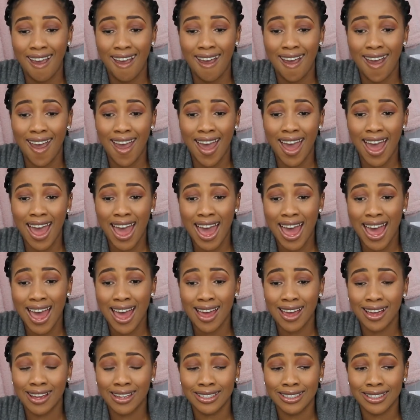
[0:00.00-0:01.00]

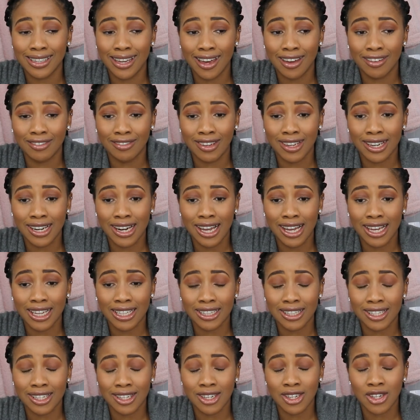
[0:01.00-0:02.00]
And I feel like
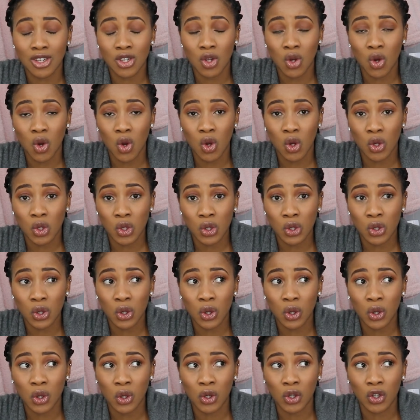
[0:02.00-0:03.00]
this is
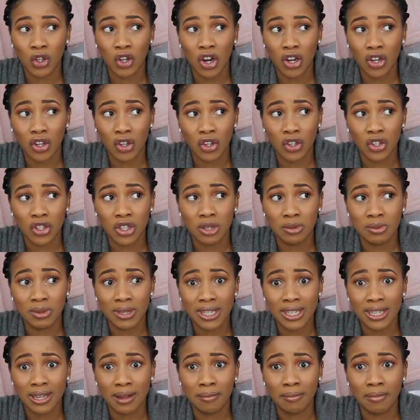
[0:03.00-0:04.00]
also not going to be
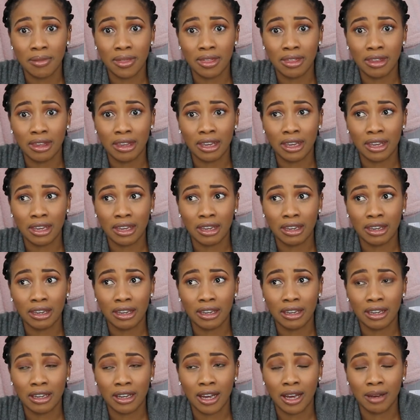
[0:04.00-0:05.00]

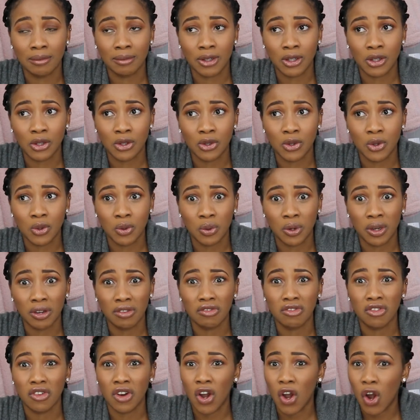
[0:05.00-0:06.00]
something I'm going to wear
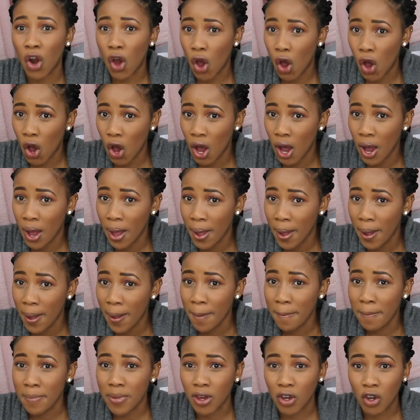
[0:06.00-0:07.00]
for long,
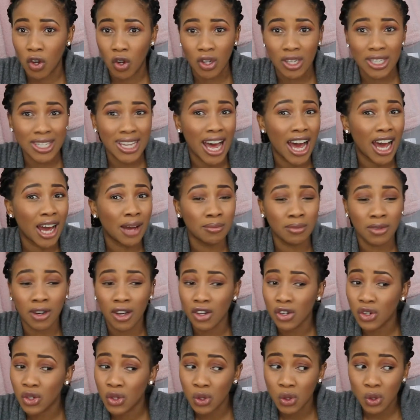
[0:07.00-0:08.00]
because I'm
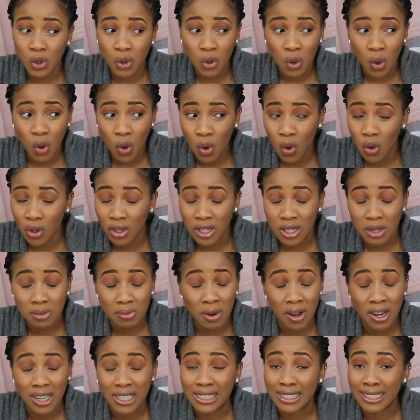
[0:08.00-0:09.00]
not sure this
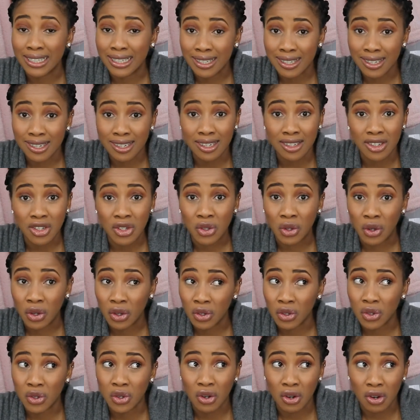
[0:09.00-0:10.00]
polyester is
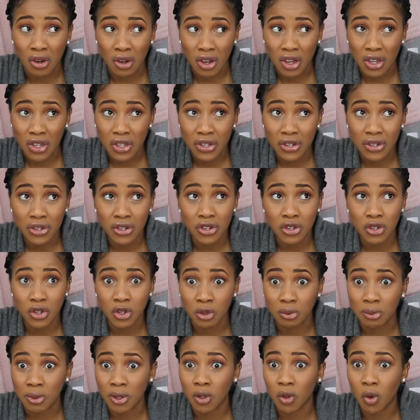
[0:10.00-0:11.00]
going to last, to
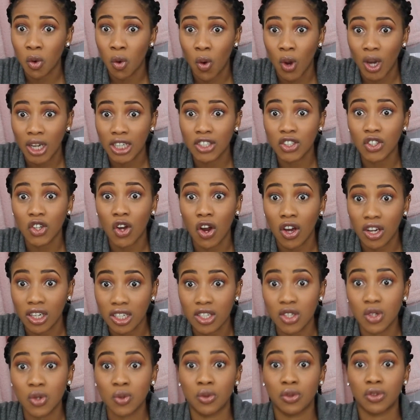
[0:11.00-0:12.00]
be quite
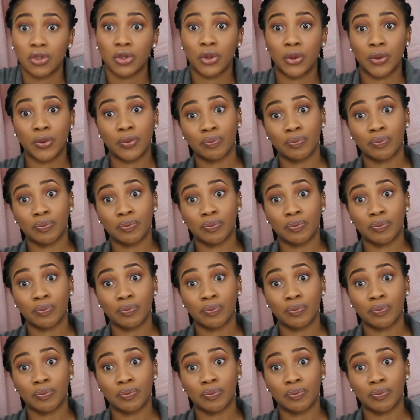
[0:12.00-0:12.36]
honest with you.